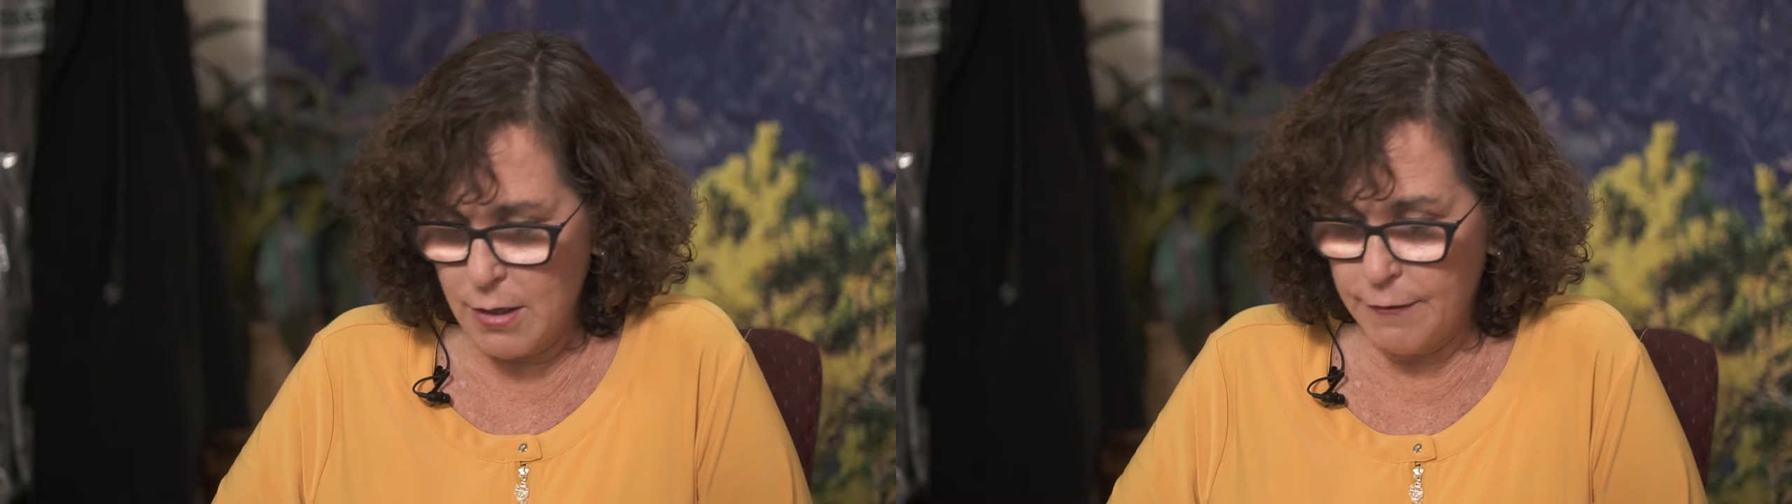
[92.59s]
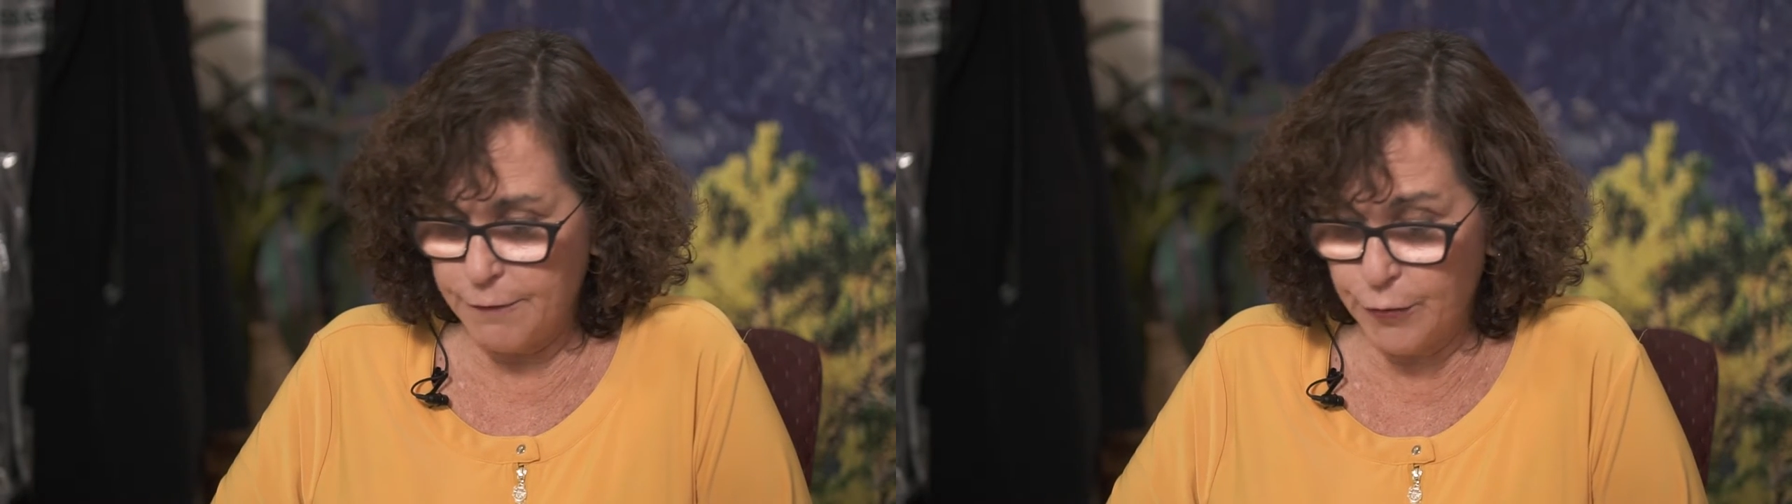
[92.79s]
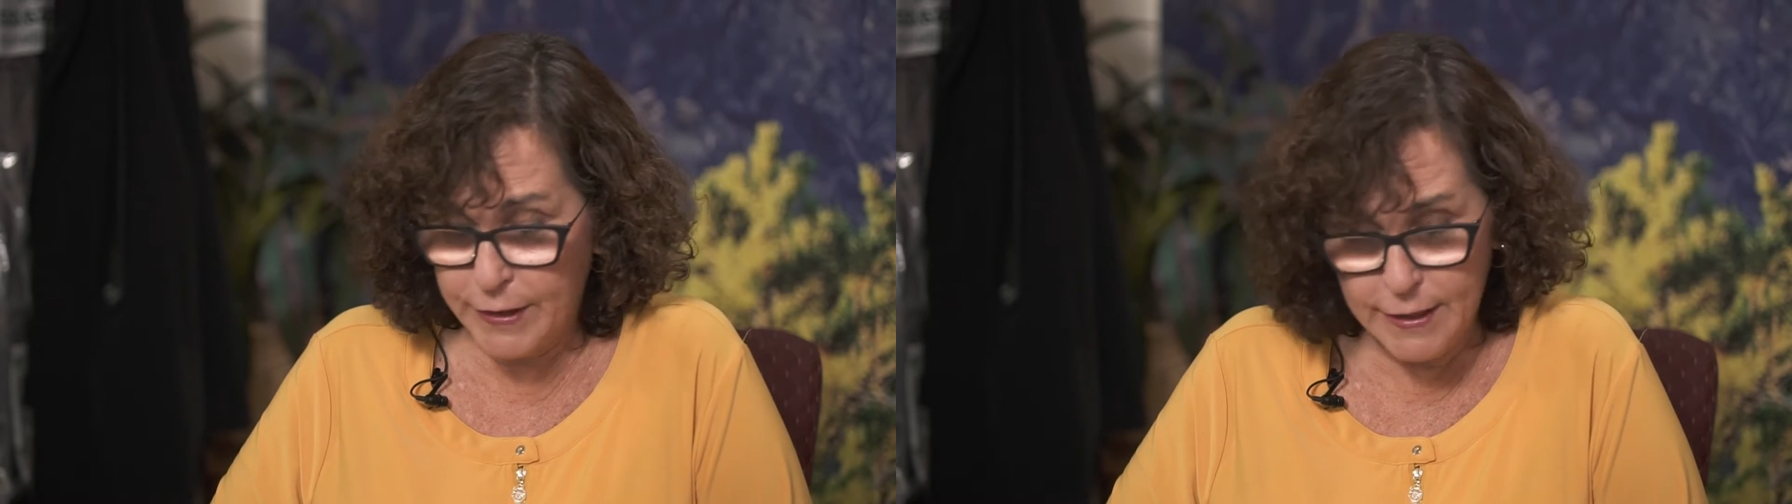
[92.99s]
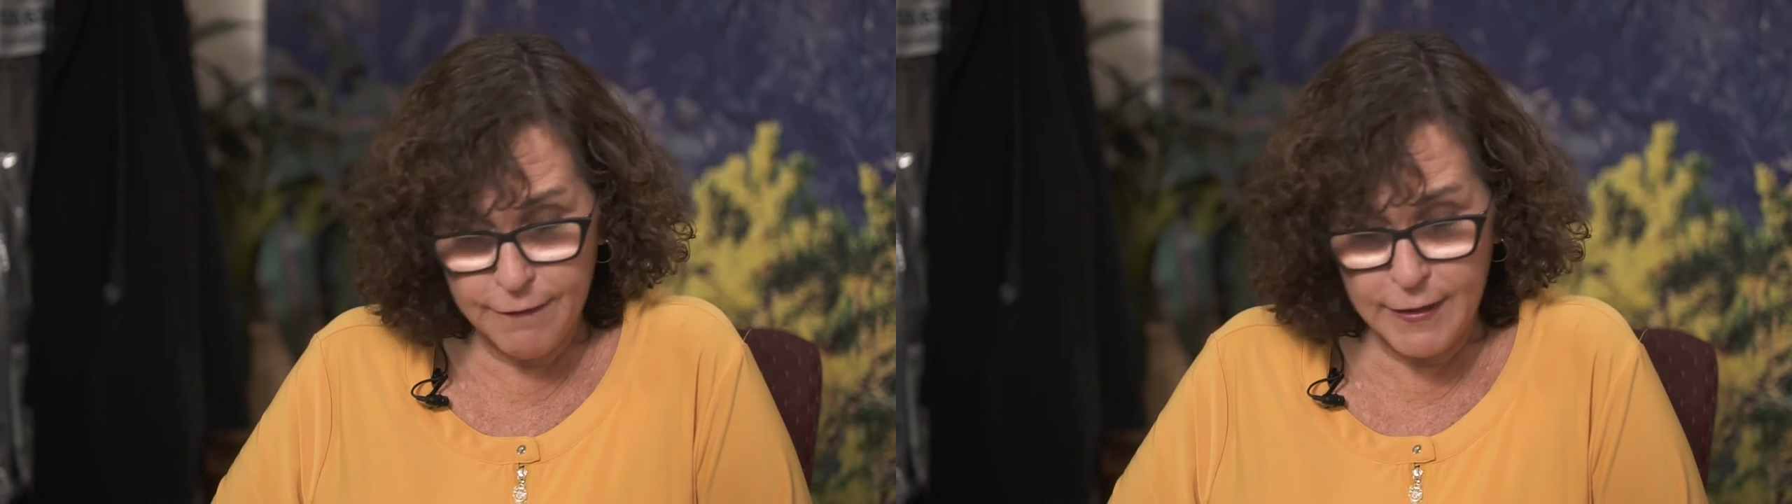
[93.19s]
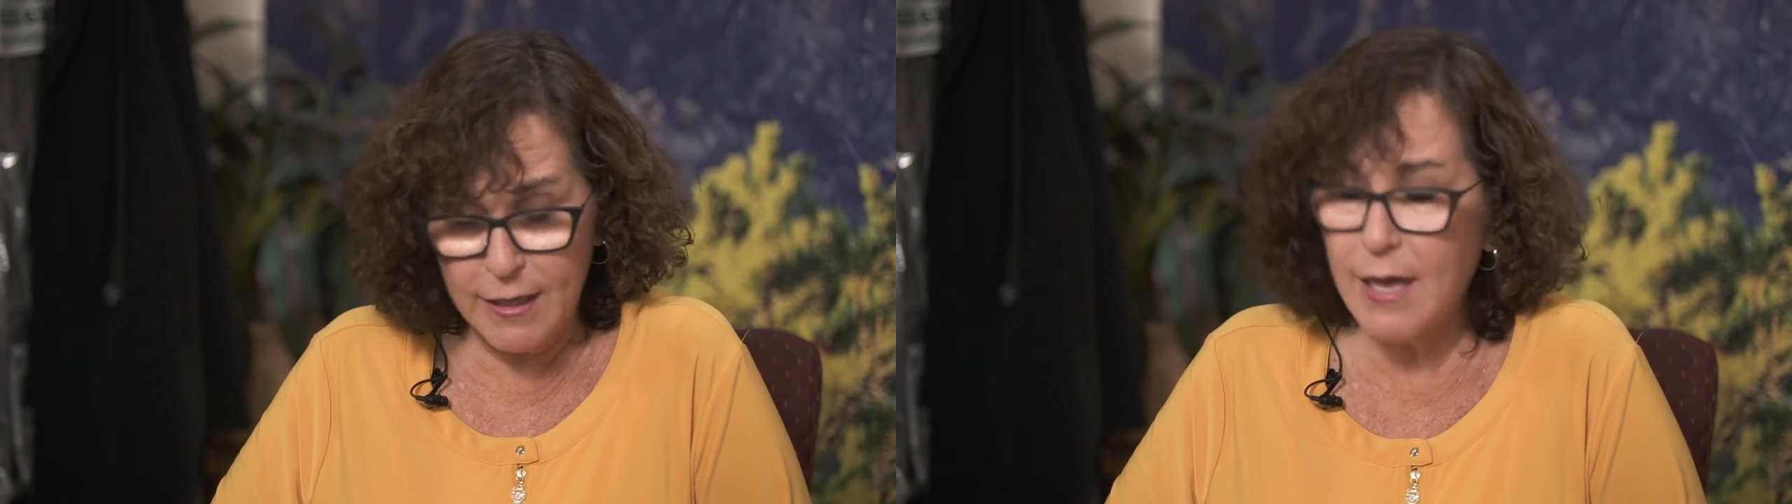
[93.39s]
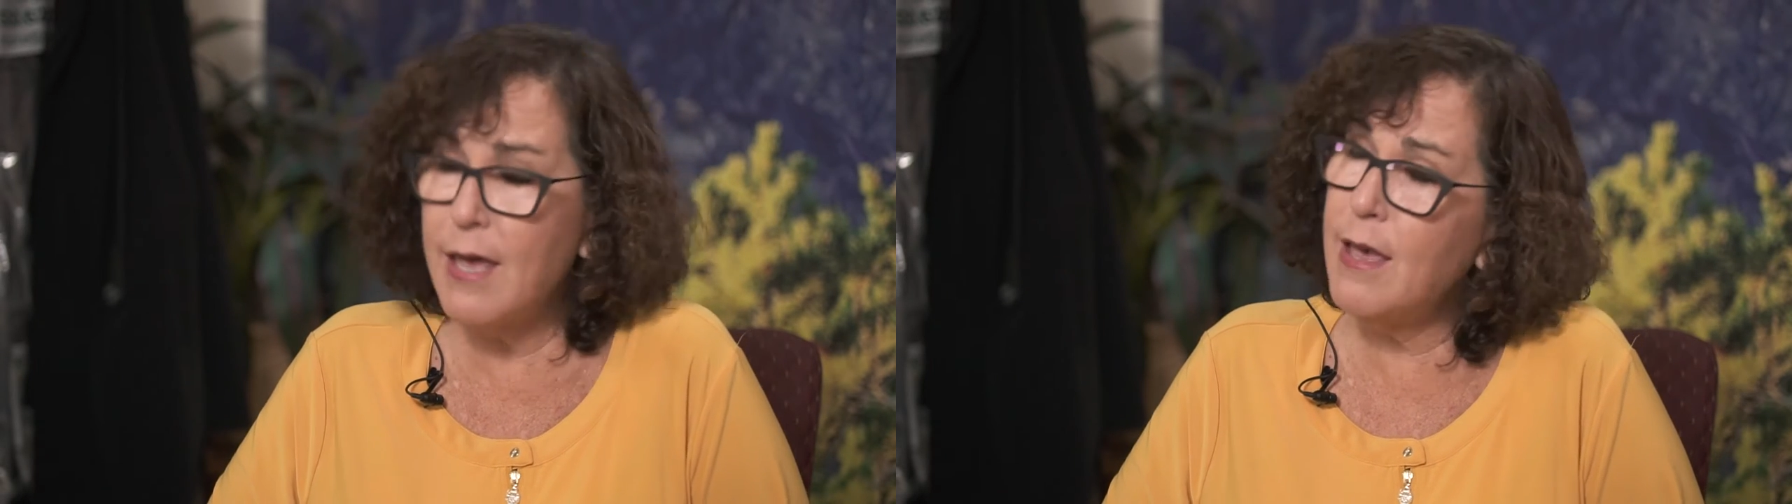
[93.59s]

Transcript: of giving